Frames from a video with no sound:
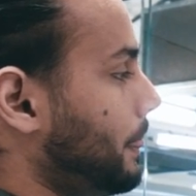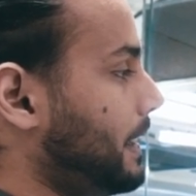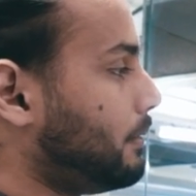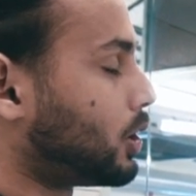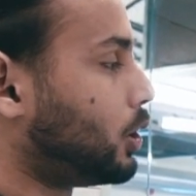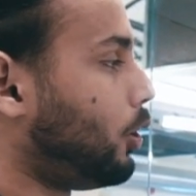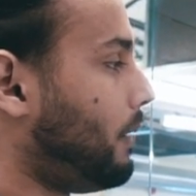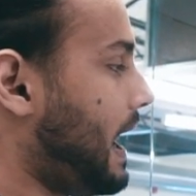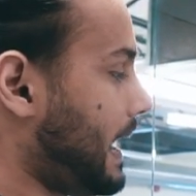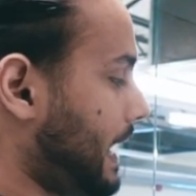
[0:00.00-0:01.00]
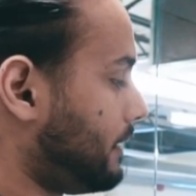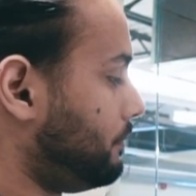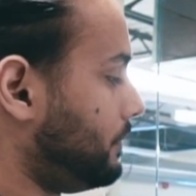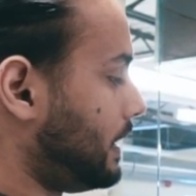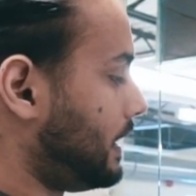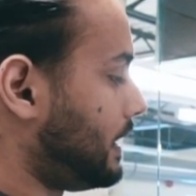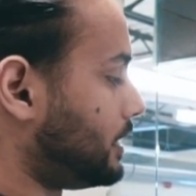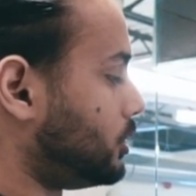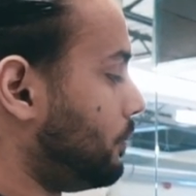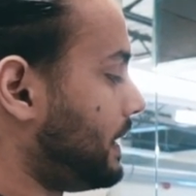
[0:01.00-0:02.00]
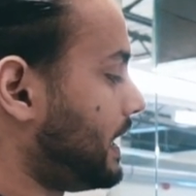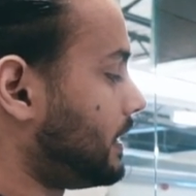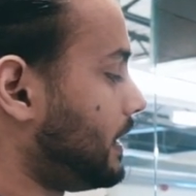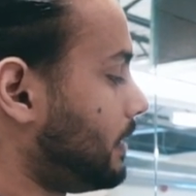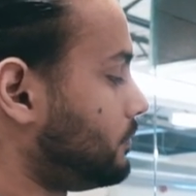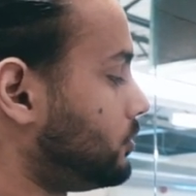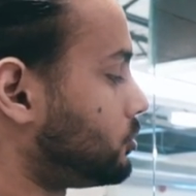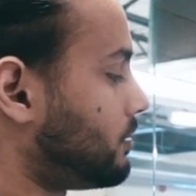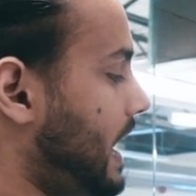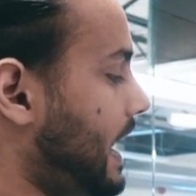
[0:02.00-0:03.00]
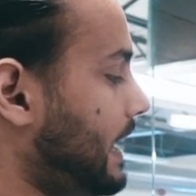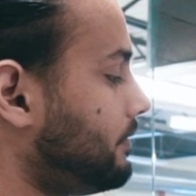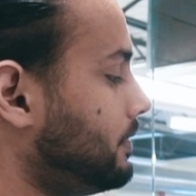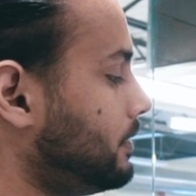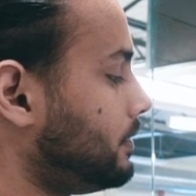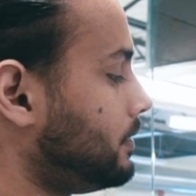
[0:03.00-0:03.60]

They will go buy and, uh, a domain named drive